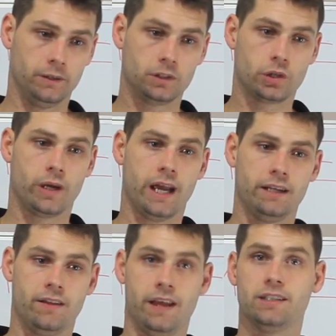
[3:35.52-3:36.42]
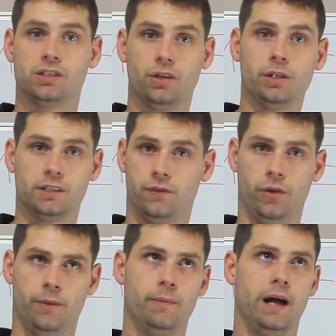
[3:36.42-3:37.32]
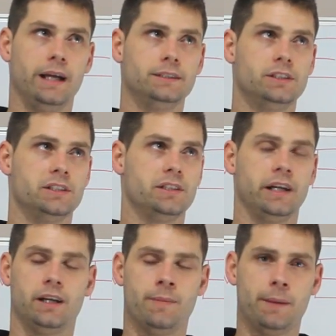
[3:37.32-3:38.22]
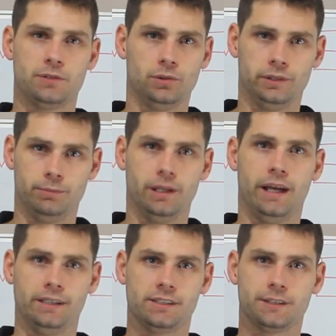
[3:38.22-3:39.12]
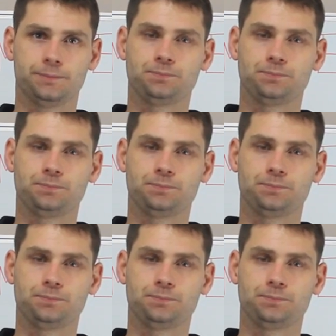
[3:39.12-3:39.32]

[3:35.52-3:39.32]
create their sockets for them, I just think I'm absolutely blessed.